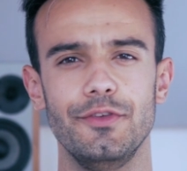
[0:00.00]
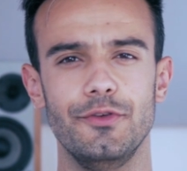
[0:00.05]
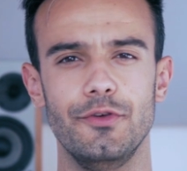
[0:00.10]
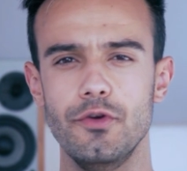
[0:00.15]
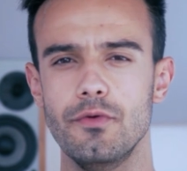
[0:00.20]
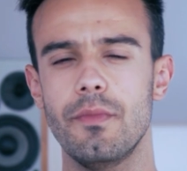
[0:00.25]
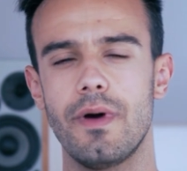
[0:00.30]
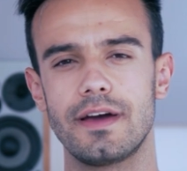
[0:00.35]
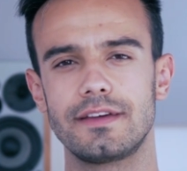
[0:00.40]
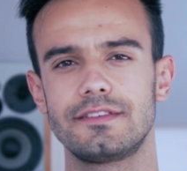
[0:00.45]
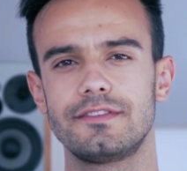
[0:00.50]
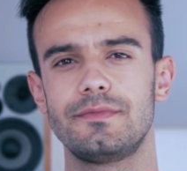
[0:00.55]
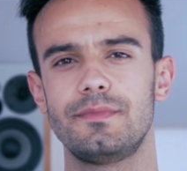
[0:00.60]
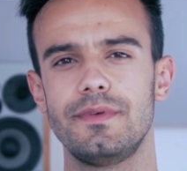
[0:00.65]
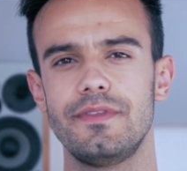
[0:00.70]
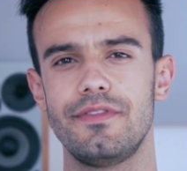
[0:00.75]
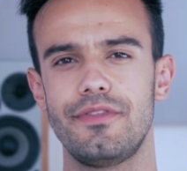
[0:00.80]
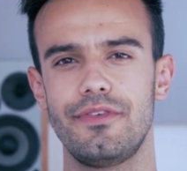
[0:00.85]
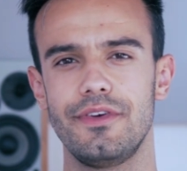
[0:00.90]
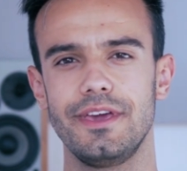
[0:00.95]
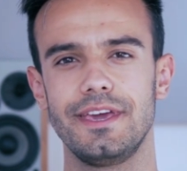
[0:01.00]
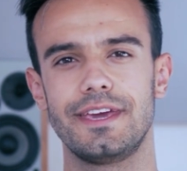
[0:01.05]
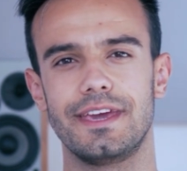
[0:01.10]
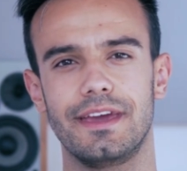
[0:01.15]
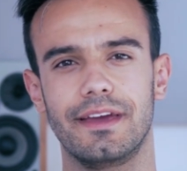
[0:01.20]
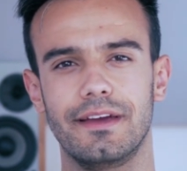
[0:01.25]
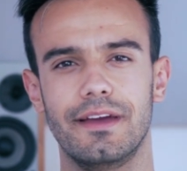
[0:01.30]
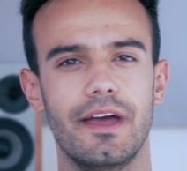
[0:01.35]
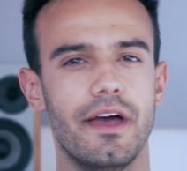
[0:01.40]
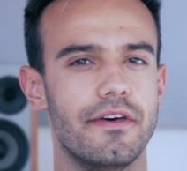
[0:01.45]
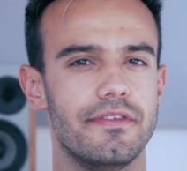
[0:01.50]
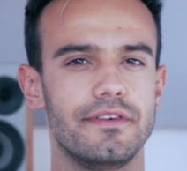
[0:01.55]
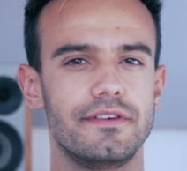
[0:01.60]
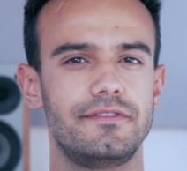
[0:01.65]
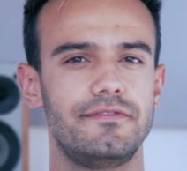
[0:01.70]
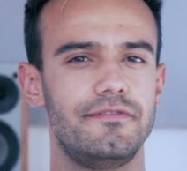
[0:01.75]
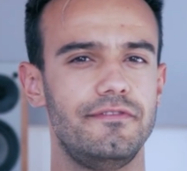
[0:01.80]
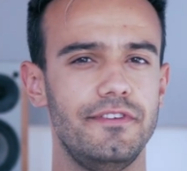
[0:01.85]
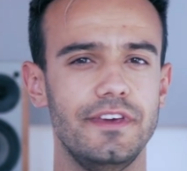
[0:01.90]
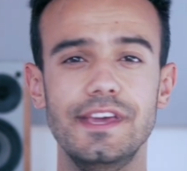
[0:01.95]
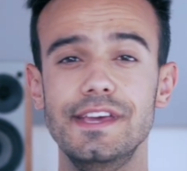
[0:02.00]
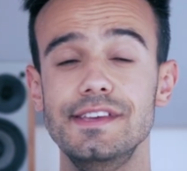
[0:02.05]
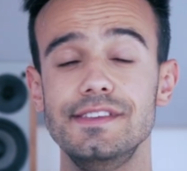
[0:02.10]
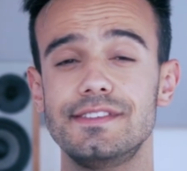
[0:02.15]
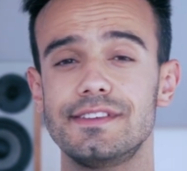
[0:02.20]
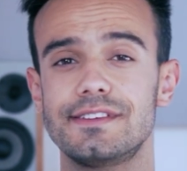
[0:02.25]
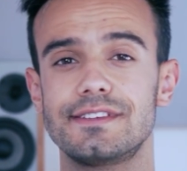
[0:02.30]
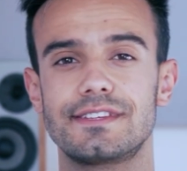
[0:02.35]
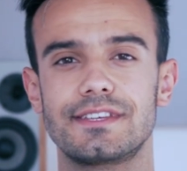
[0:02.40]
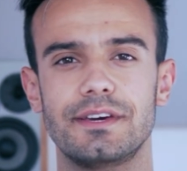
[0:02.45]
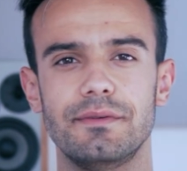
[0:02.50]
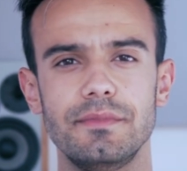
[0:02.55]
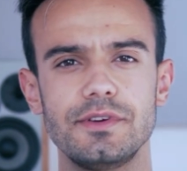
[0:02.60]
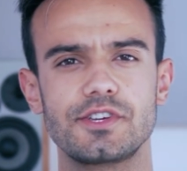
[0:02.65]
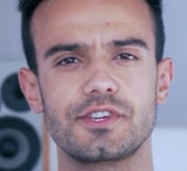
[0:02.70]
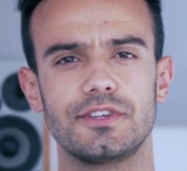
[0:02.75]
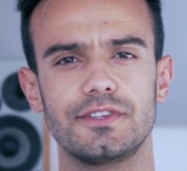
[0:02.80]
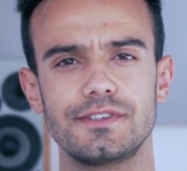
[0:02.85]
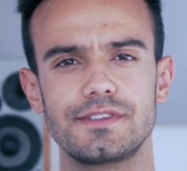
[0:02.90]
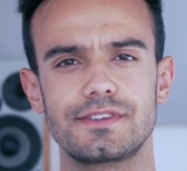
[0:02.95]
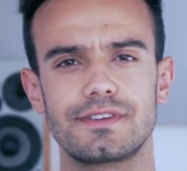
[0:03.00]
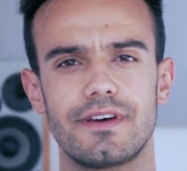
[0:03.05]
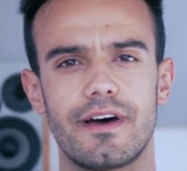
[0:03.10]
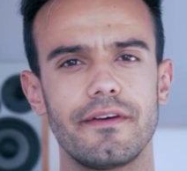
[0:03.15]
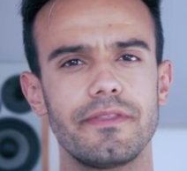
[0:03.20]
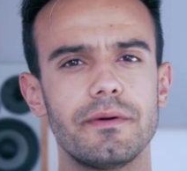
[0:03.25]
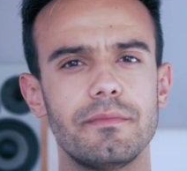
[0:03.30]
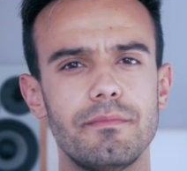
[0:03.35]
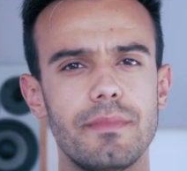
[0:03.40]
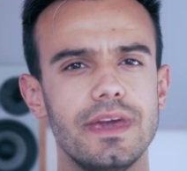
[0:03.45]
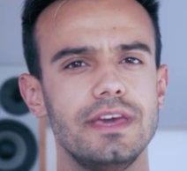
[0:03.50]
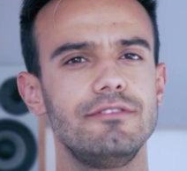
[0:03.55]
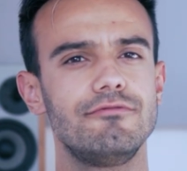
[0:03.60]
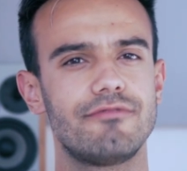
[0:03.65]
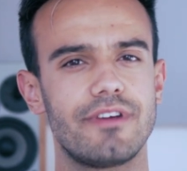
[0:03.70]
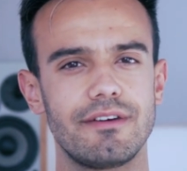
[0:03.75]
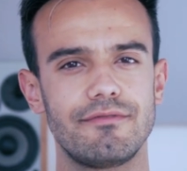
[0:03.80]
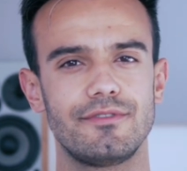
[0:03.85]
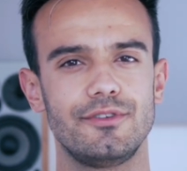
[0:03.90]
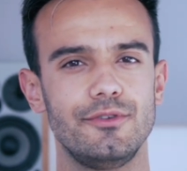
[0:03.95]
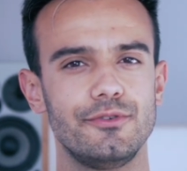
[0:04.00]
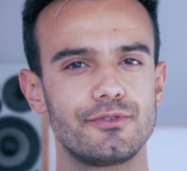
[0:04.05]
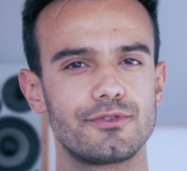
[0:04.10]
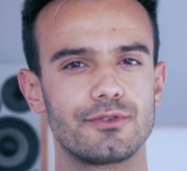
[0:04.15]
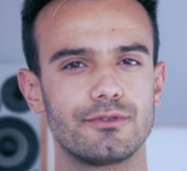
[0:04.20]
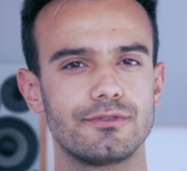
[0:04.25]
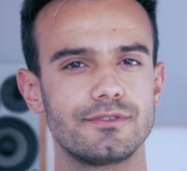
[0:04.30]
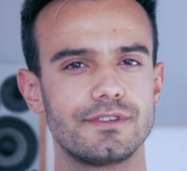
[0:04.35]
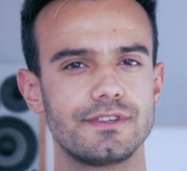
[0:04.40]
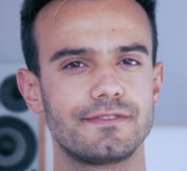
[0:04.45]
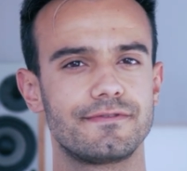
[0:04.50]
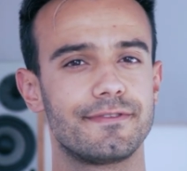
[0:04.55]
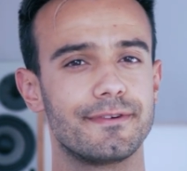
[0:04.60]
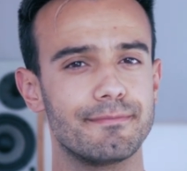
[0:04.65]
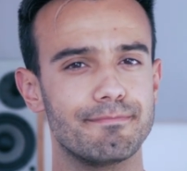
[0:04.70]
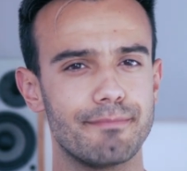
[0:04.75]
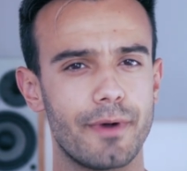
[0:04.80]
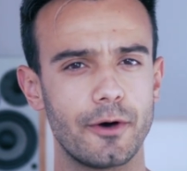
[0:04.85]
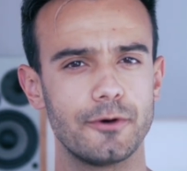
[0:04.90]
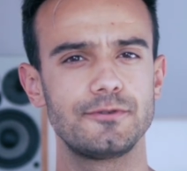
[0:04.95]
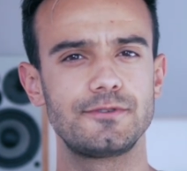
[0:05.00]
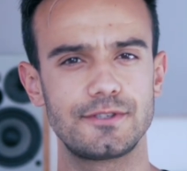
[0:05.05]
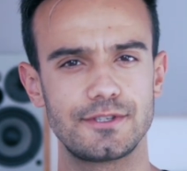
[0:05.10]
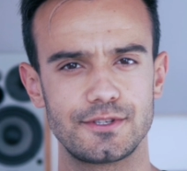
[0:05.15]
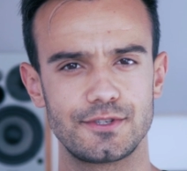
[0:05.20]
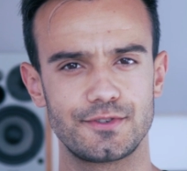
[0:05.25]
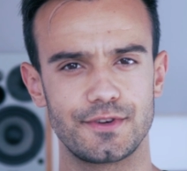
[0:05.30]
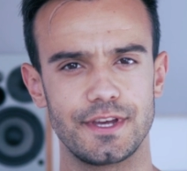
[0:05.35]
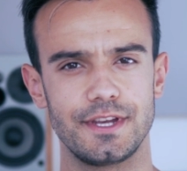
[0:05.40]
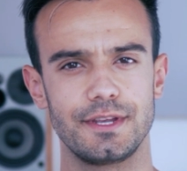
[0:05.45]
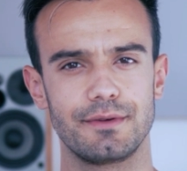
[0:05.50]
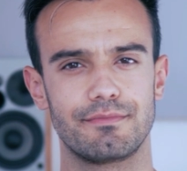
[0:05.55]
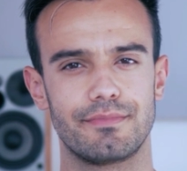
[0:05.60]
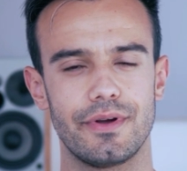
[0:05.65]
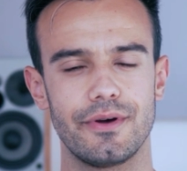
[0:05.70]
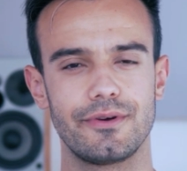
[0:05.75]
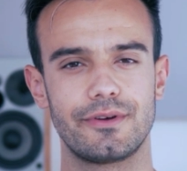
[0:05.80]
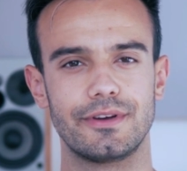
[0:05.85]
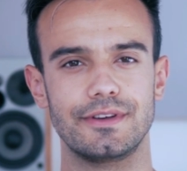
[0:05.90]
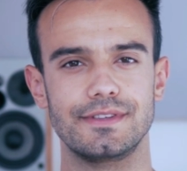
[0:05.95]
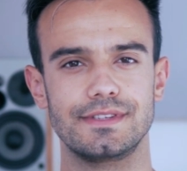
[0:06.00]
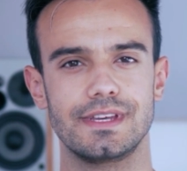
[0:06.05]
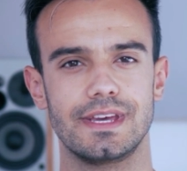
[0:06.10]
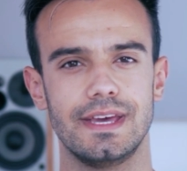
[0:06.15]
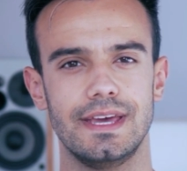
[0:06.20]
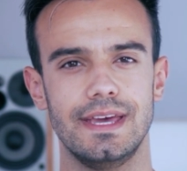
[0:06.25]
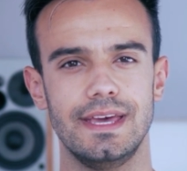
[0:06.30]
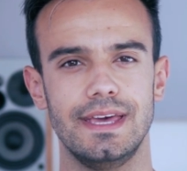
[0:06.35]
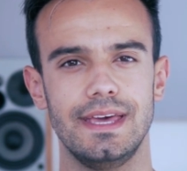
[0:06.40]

You might have been thinking that fees and commissions are the main revenue sources for most trading brokers.